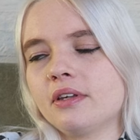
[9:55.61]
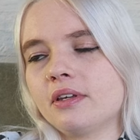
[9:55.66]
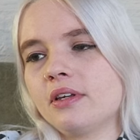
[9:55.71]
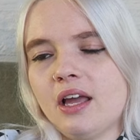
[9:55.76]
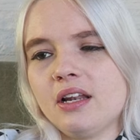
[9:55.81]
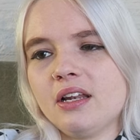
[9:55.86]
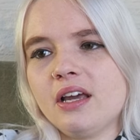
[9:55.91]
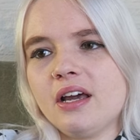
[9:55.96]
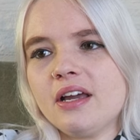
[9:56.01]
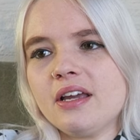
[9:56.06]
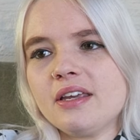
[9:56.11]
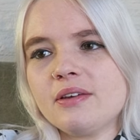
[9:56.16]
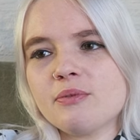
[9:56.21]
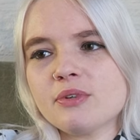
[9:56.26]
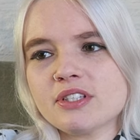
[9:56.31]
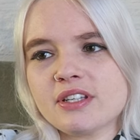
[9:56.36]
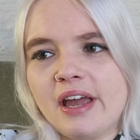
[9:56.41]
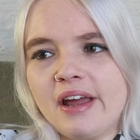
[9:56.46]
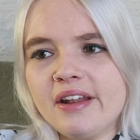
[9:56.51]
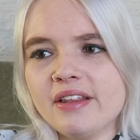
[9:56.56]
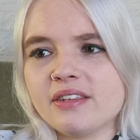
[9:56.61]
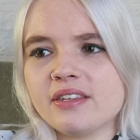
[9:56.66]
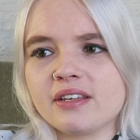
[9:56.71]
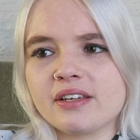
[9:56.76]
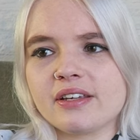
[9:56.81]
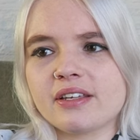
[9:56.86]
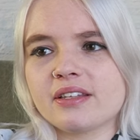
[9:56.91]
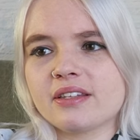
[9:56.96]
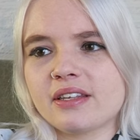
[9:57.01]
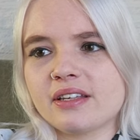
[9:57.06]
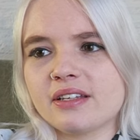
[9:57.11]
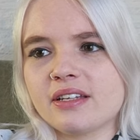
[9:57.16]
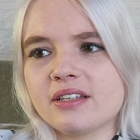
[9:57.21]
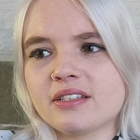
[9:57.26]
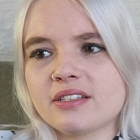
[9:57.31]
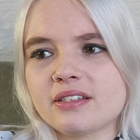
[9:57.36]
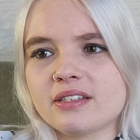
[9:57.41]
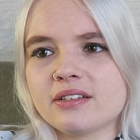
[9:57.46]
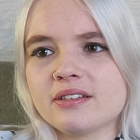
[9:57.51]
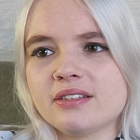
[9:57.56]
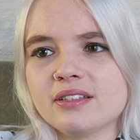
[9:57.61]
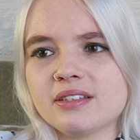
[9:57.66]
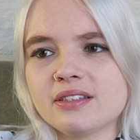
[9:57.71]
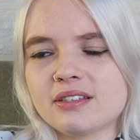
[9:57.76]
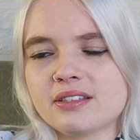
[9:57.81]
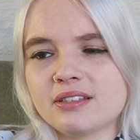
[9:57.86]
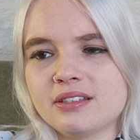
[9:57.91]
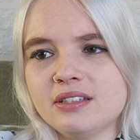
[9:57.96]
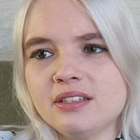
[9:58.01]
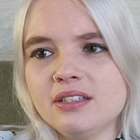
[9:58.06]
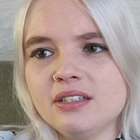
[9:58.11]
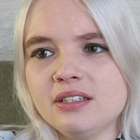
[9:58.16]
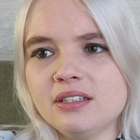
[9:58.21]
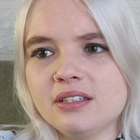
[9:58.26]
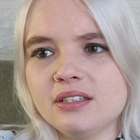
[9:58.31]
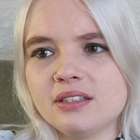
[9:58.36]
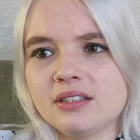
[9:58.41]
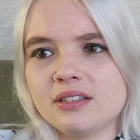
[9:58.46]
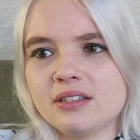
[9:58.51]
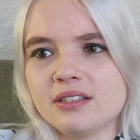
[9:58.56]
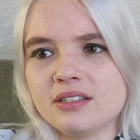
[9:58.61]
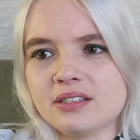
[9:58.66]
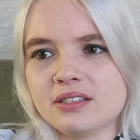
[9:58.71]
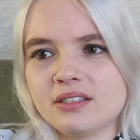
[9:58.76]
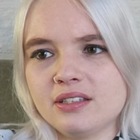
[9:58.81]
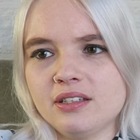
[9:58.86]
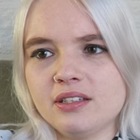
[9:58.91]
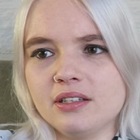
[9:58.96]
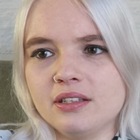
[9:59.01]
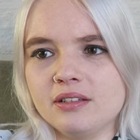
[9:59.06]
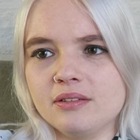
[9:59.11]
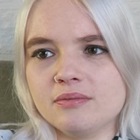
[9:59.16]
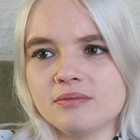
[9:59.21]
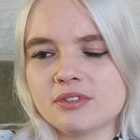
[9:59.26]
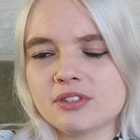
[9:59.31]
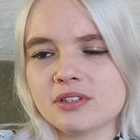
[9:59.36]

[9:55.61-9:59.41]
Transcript: And I was editing it and I still didn't see the scene.